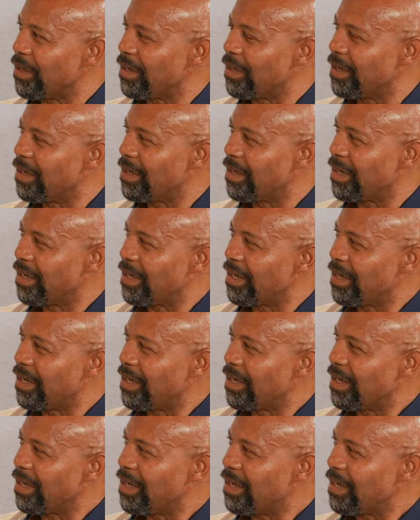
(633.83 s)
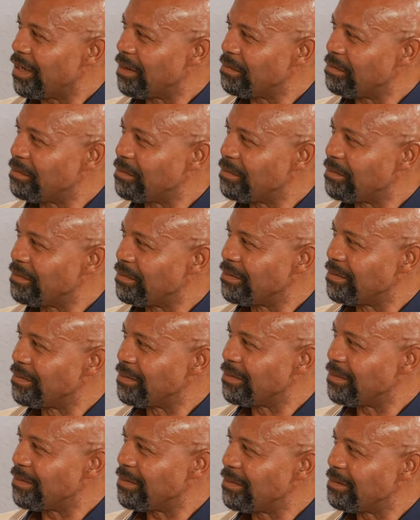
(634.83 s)
Uh, um,
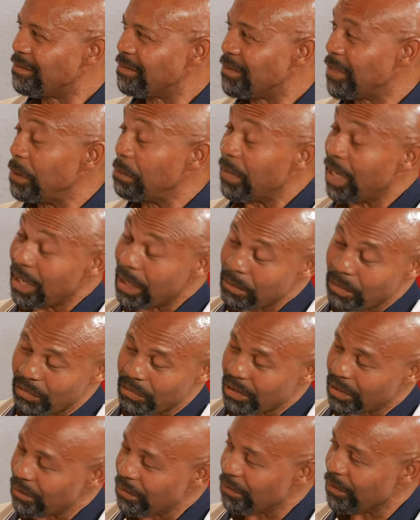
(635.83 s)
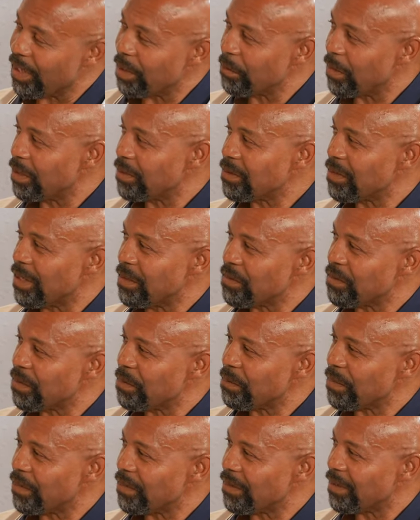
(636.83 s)
in my particular family, it's not
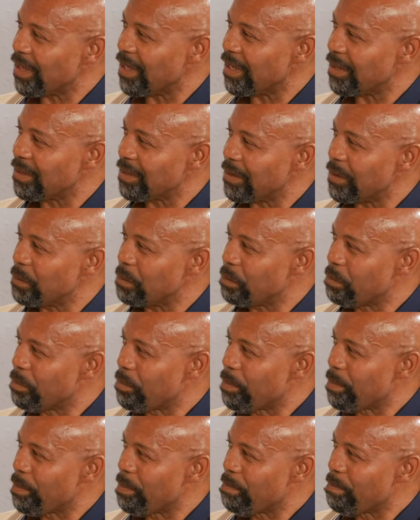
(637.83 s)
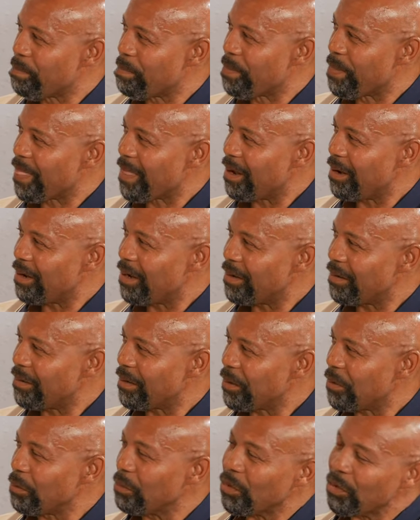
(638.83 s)
something that. Um, uh, they were